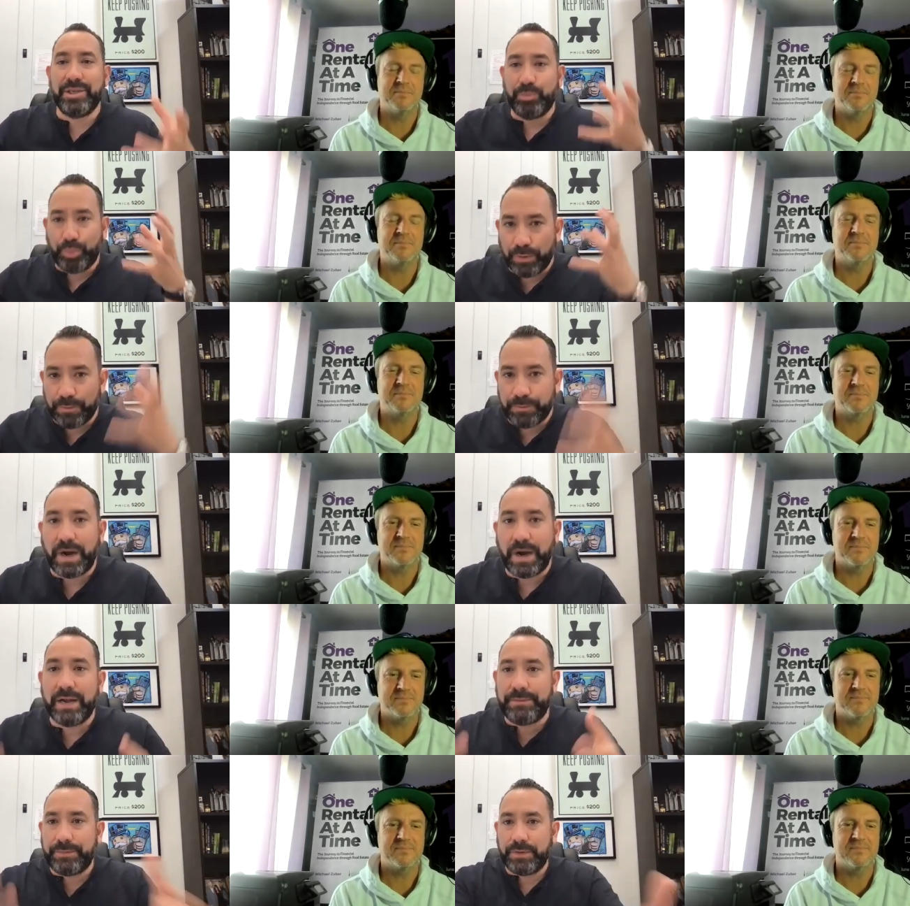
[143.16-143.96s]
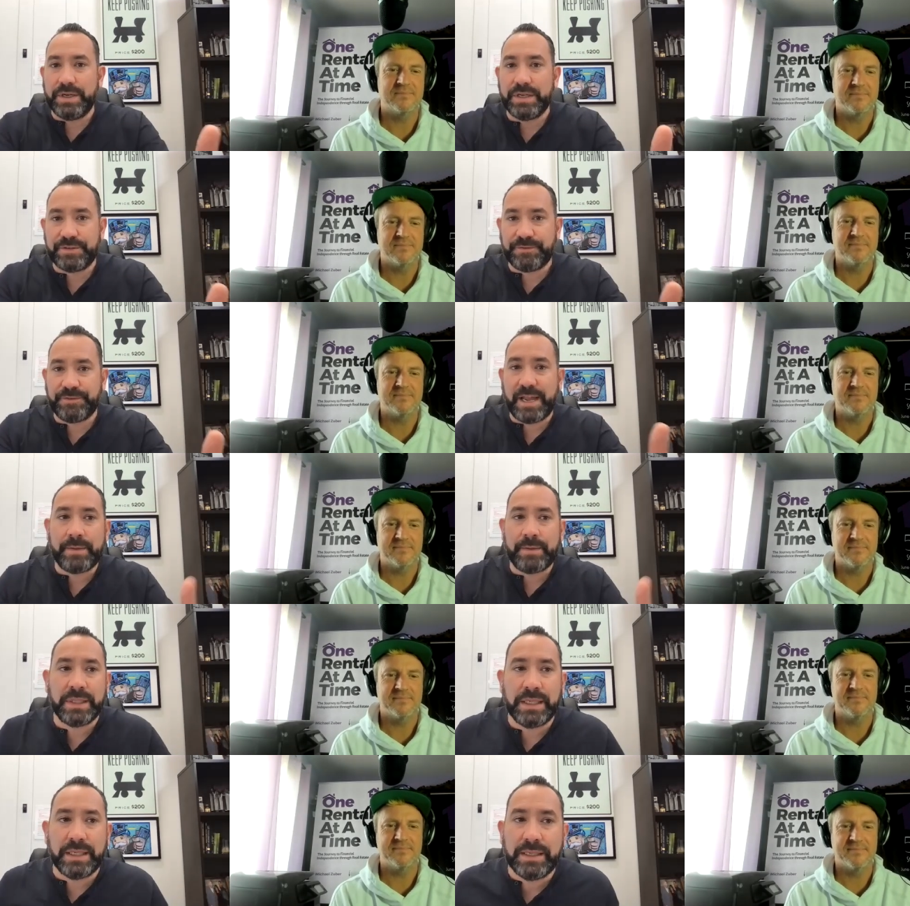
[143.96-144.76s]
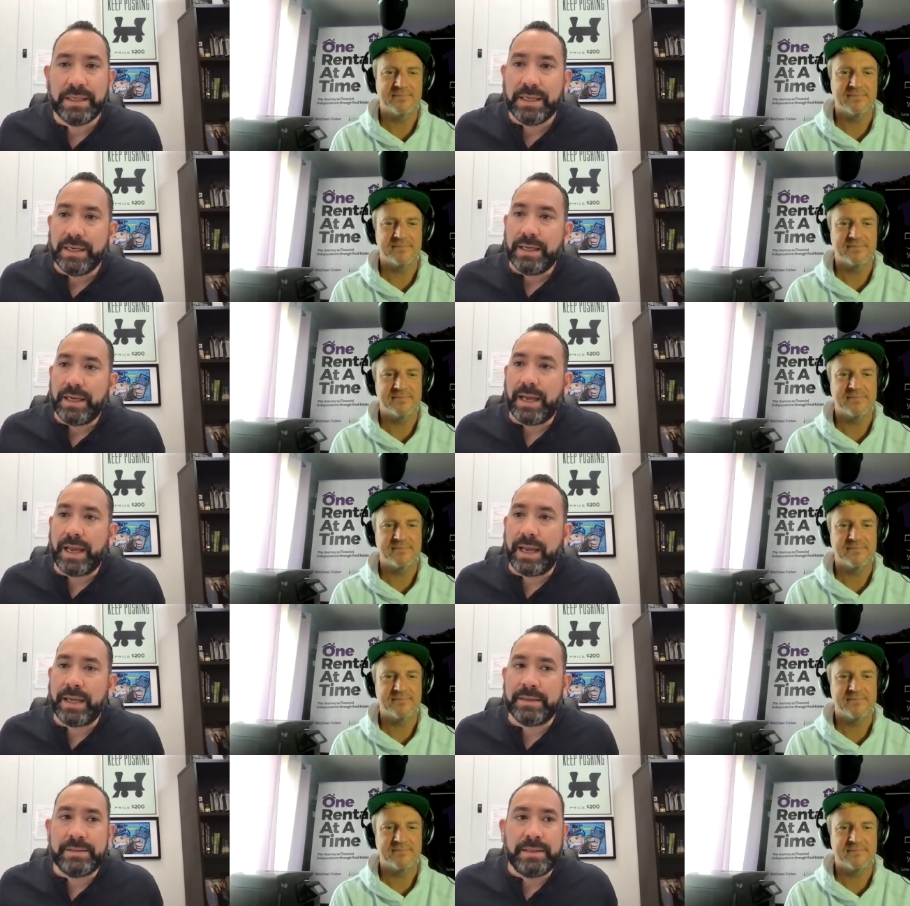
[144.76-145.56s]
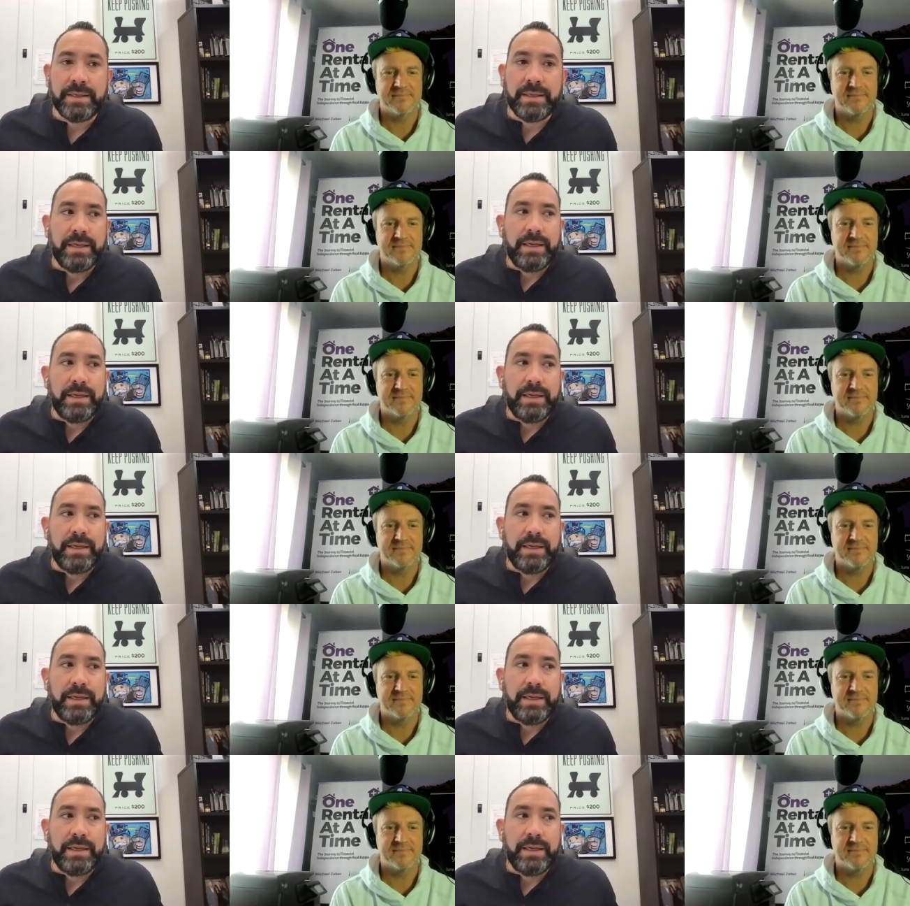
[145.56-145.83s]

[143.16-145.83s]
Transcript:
Speaker 1: To provide for his family. And